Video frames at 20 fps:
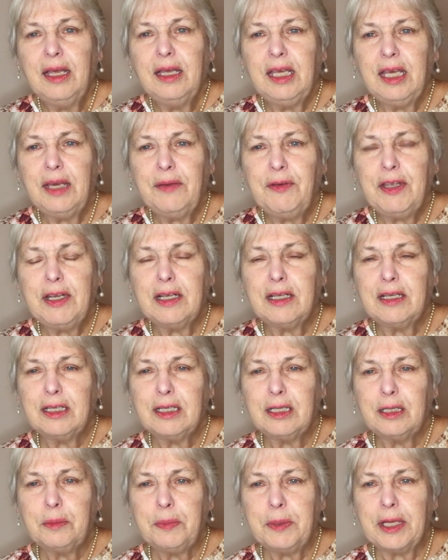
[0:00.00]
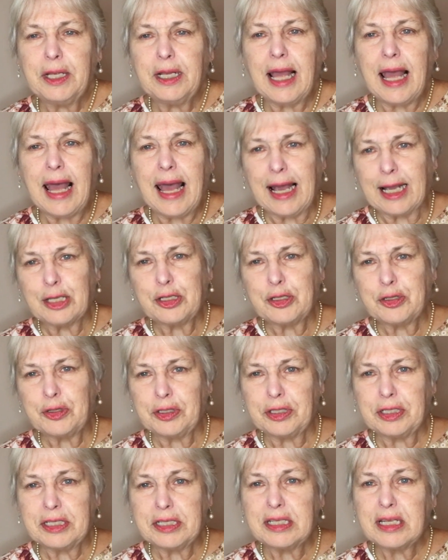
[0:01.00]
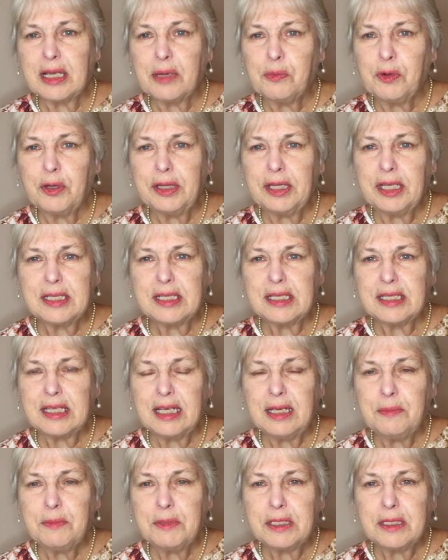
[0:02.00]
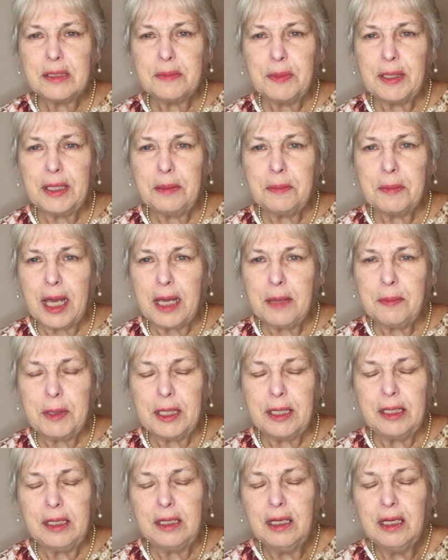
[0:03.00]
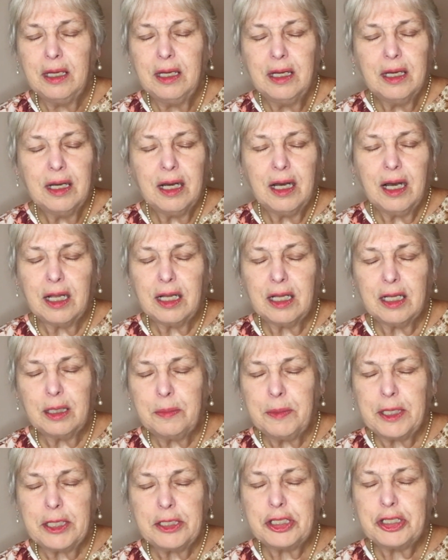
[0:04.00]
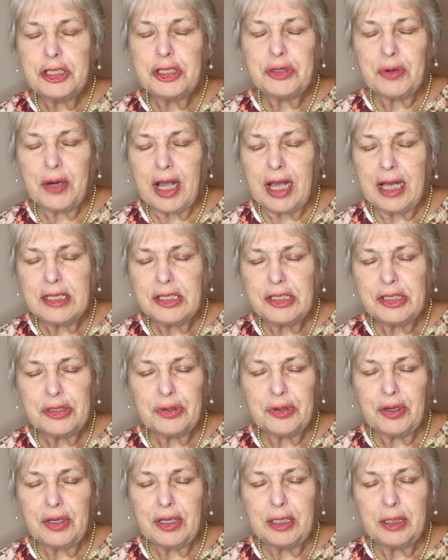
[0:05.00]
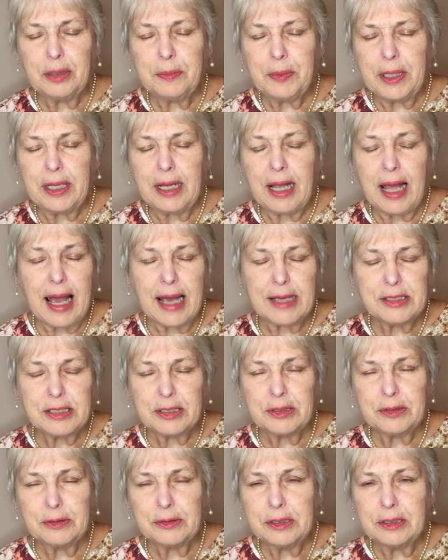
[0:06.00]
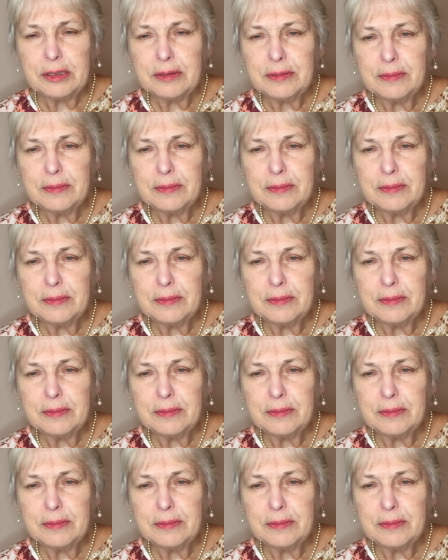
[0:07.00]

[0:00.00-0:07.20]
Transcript: giving a little bit extra to someone that seems to be maybe a little bit stressed or a little bit hassled